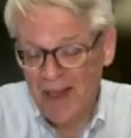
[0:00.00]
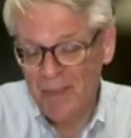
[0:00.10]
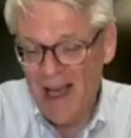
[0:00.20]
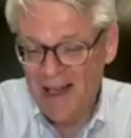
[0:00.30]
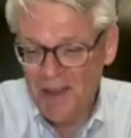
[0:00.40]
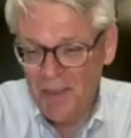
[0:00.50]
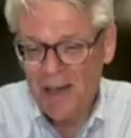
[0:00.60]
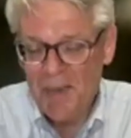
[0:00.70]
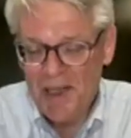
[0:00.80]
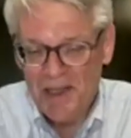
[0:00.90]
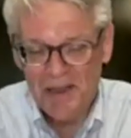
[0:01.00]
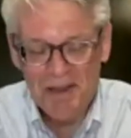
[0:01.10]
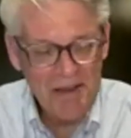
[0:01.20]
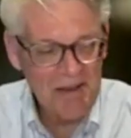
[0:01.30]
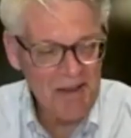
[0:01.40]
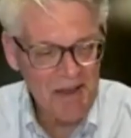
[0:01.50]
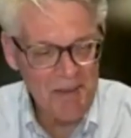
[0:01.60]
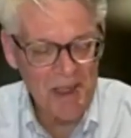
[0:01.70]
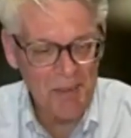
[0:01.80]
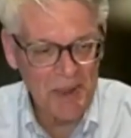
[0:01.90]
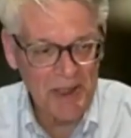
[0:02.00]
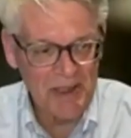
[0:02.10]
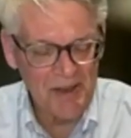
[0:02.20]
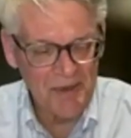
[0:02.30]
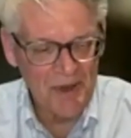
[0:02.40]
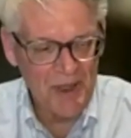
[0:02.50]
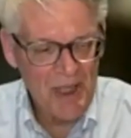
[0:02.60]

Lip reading: back to back may tell you something completely different.